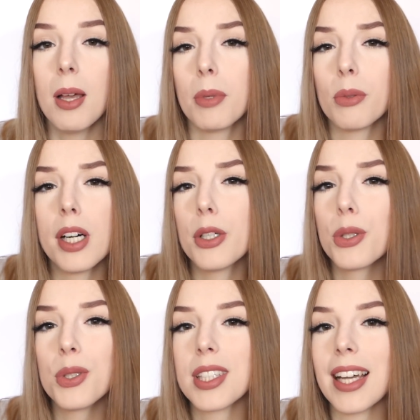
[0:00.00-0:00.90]
But well,
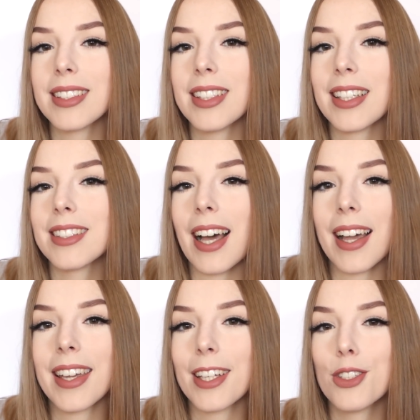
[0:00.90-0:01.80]
who said that I
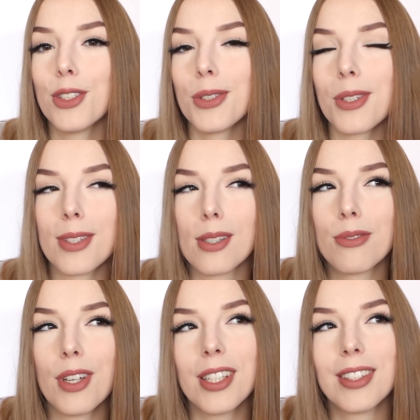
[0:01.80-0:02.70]
can't use
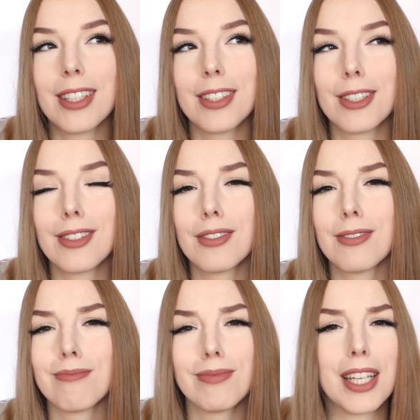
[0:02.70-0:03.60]
something that is
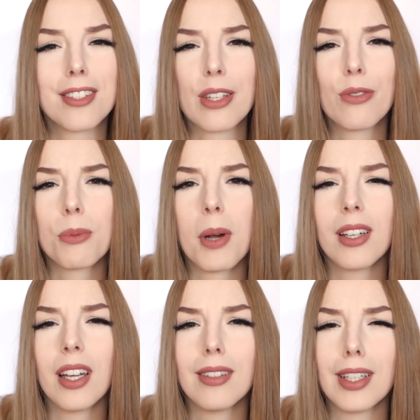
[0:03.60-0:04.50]
destined for
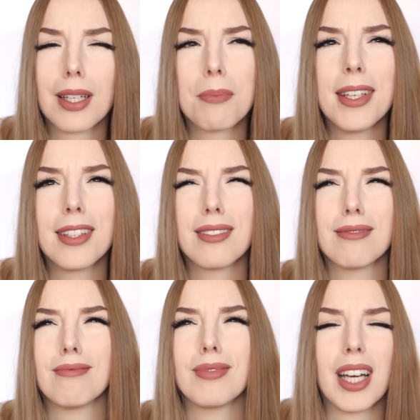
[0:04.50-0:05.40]
manga? And I mean,
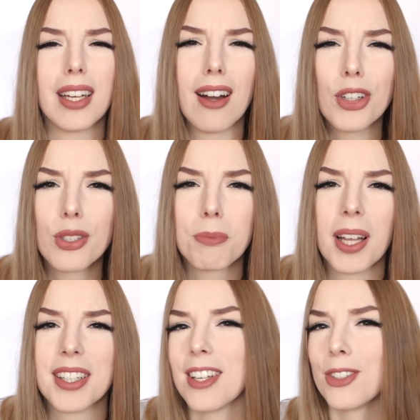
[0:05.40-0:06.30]
like, art
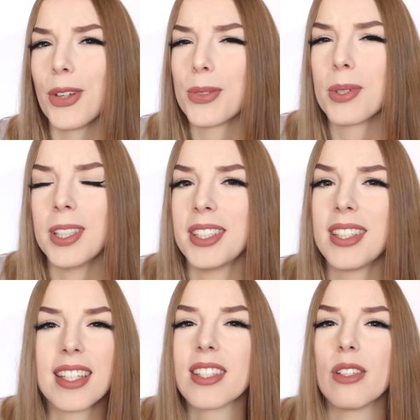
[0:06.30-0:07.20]
supplies are not really
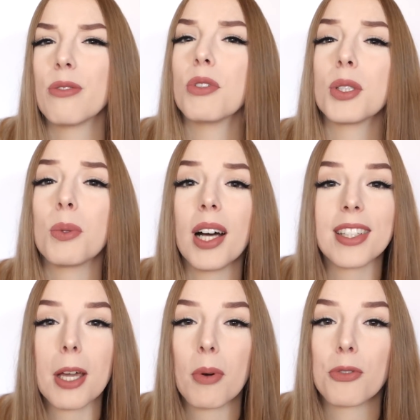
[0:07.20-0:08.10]
destined for one
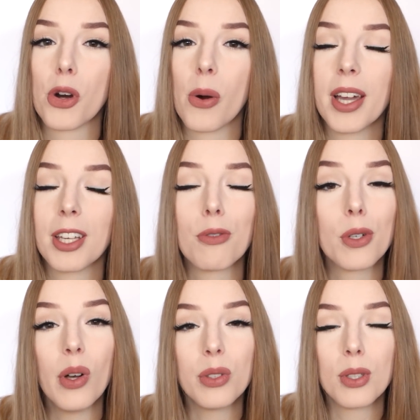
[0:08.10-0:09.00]
type of drawing. If you want to